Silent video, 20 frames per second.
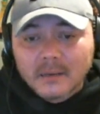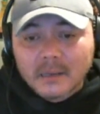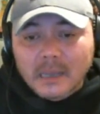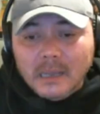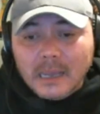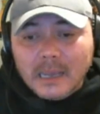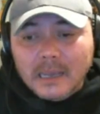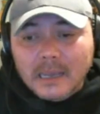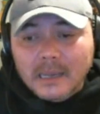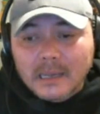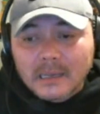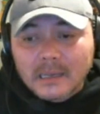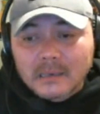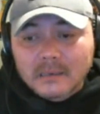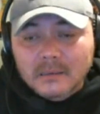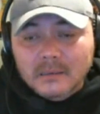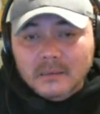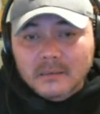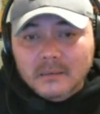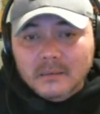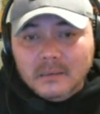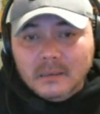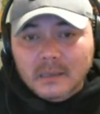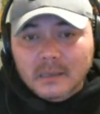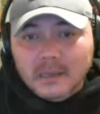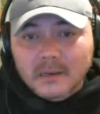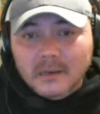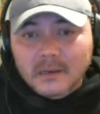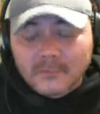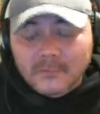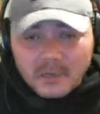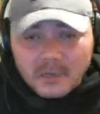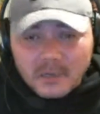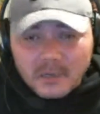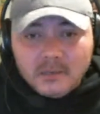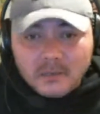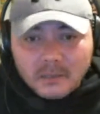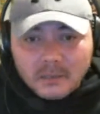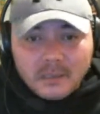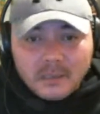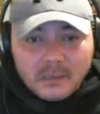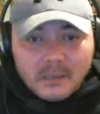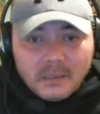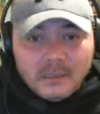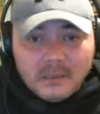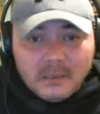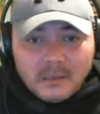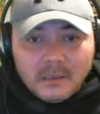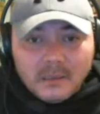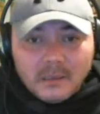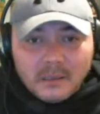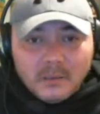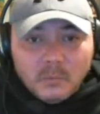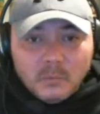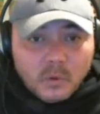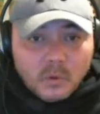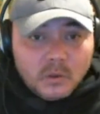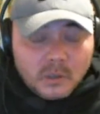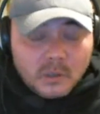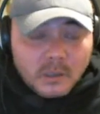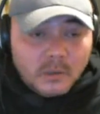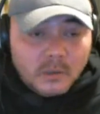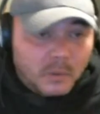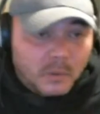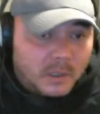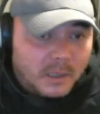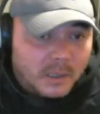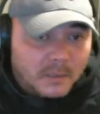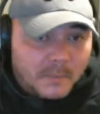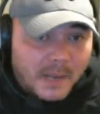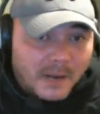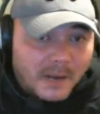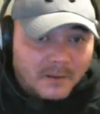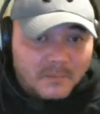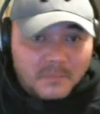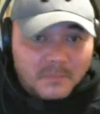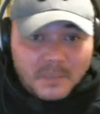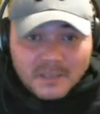and then eventually it will come out.